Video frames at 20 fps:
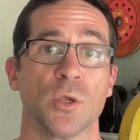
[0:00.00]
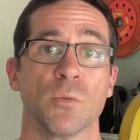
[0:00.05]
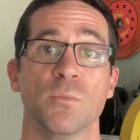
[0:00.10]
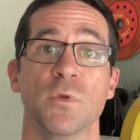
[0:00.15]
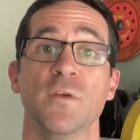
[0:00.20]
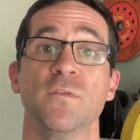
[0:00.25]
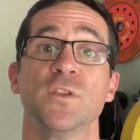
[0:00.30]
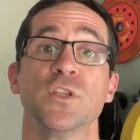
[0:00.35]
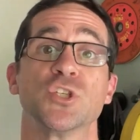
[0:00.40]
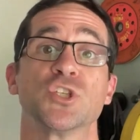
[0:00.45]

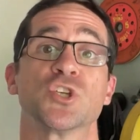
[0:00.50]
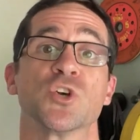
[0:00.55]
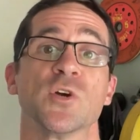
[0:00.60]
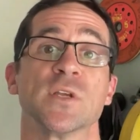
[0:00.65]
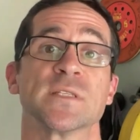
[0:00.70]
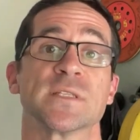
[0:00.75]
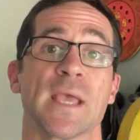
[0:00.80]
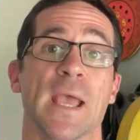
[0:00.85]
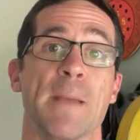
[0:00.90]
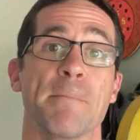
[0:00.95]
Moving the
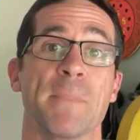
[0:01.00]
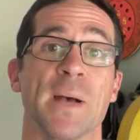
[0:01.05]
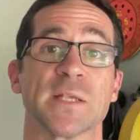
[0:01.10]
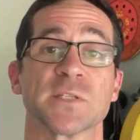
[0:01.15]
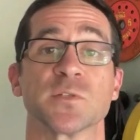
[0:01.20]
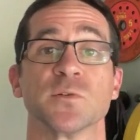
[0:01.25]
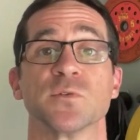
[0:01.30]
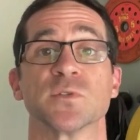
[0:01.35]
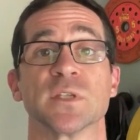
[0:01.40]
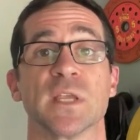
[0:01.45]
joints and
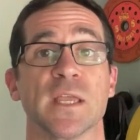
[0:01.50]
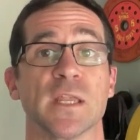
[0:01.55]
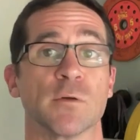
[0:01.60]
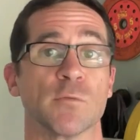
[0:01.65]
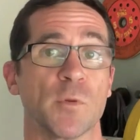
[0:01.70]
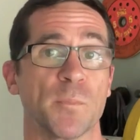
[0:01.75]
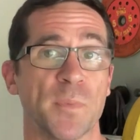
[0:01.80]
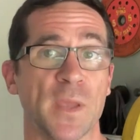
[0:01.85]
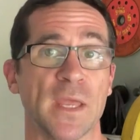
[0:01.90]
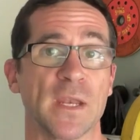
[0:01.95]
muscles in a
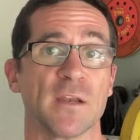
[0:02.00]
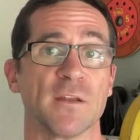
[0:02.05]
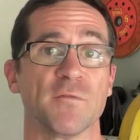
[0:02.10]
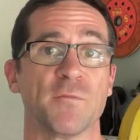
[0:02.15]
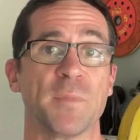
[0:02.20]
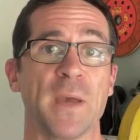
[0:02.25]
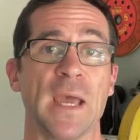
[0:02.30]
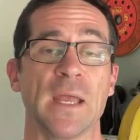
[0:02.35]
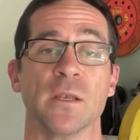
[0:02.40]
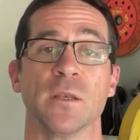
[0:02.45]

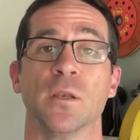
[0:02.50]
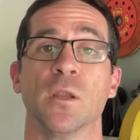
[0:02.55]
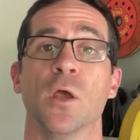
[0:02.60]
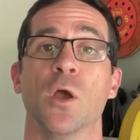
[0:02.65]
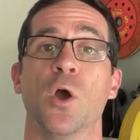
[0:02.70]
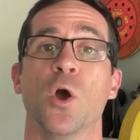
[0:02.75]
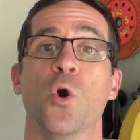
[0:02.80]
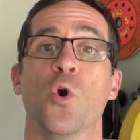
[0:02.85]
repetitive pattern